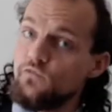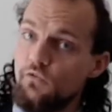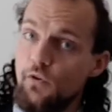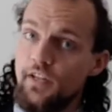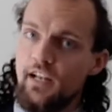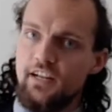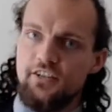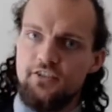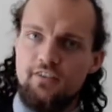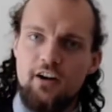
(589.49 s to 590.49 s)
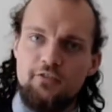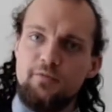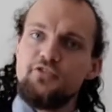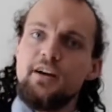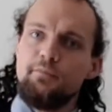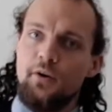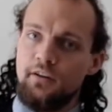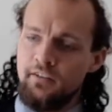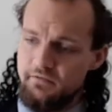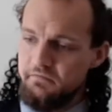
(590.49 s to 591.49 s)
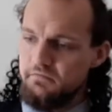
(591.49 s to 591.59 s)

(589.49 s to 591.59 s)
for the electroencephalogram trained models.